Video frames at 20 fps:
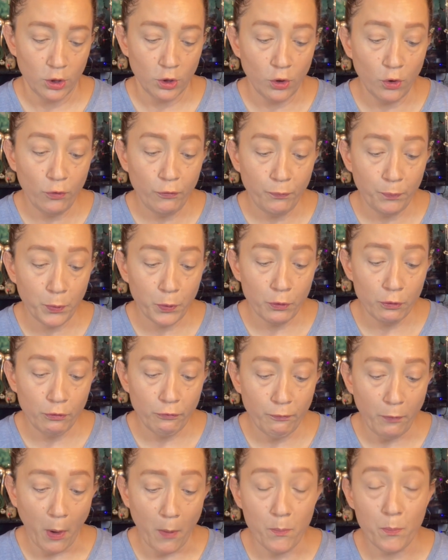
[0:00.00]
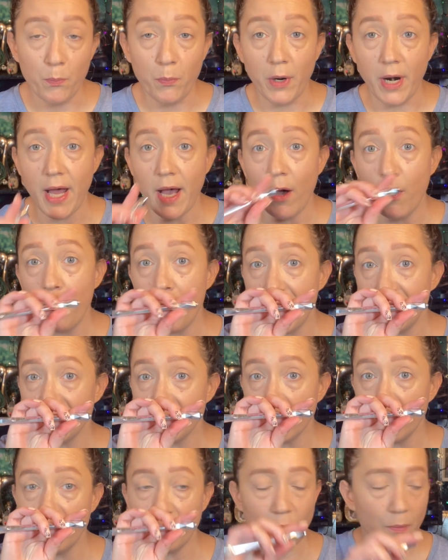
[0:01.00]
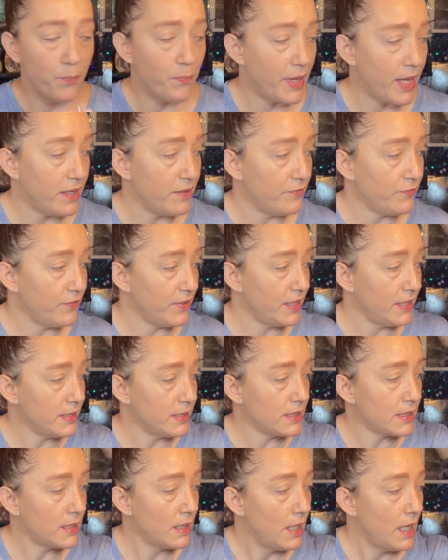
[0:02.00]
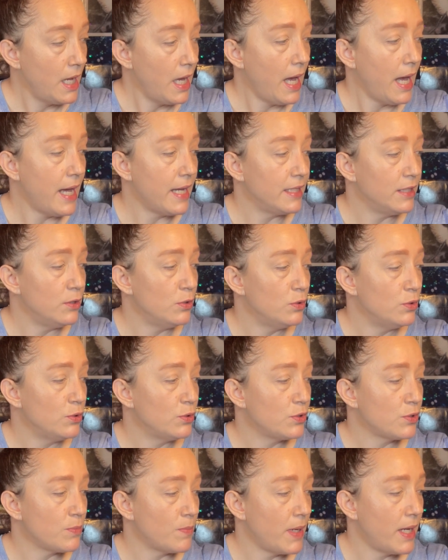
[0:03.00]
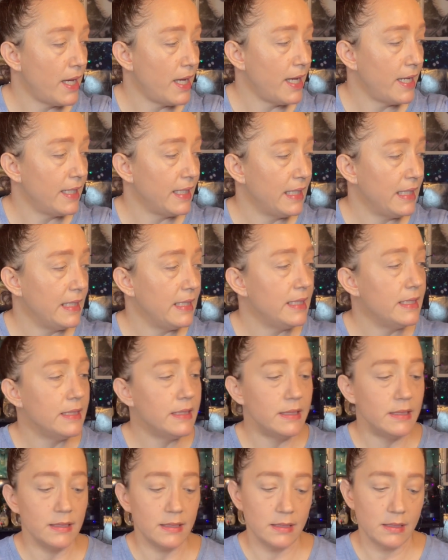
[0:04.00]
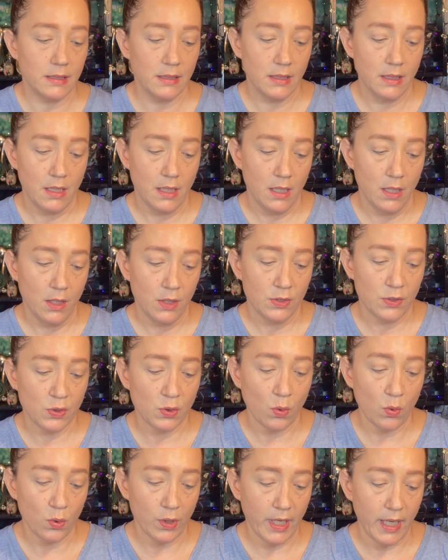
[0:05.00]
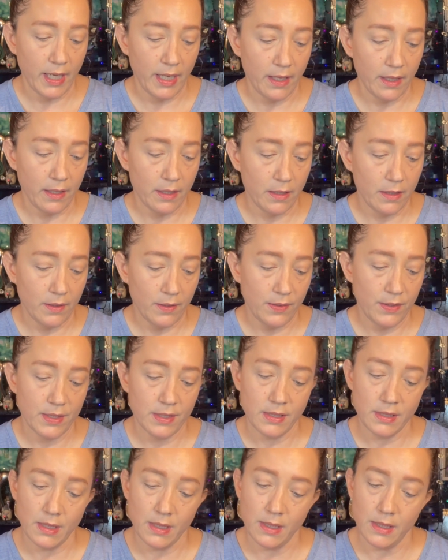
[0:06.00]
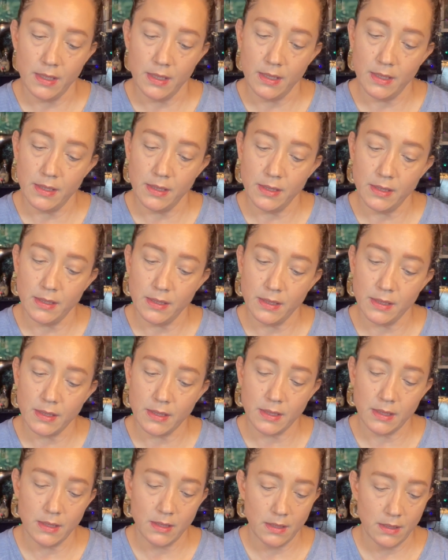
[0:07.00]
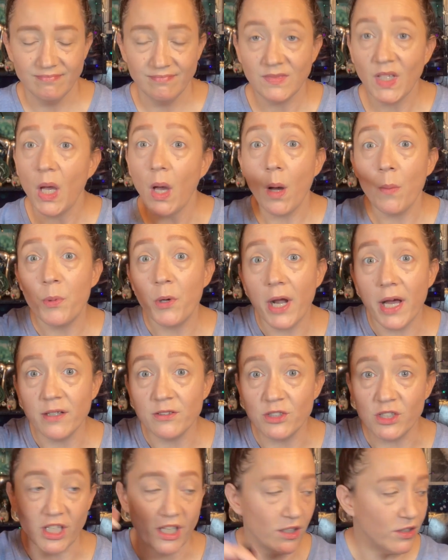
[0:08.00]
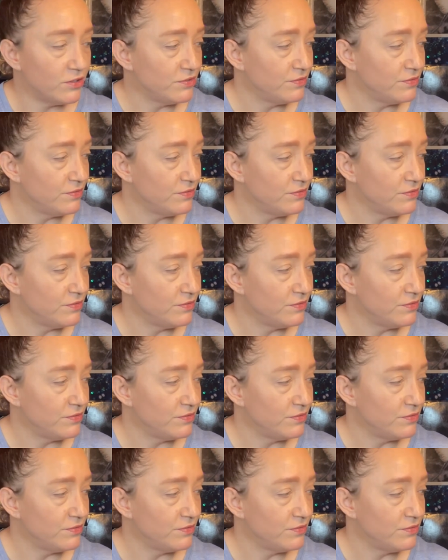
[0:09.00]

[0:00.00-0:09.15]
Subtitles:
Goof Proof Brow Pencil from Benefit. I used my Keys Soul Care. This is a brow gel.